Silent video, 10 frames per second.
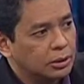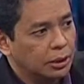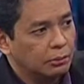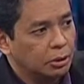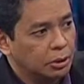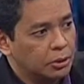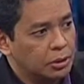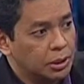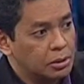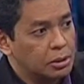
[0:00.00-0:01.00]
Even though you
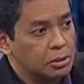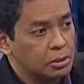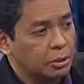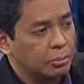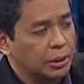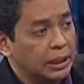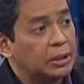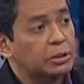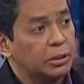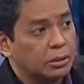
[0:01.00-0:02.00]
say it's just going to be
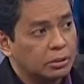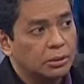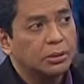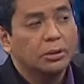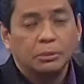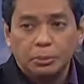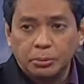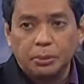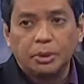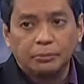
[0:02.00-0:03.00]
next year, but
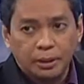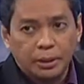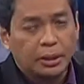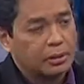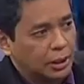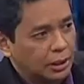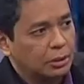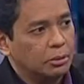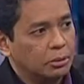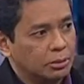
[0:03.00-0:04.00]
we're very
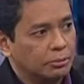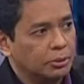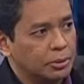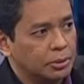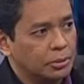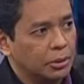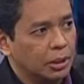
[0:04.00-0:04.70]
excited also, of course, about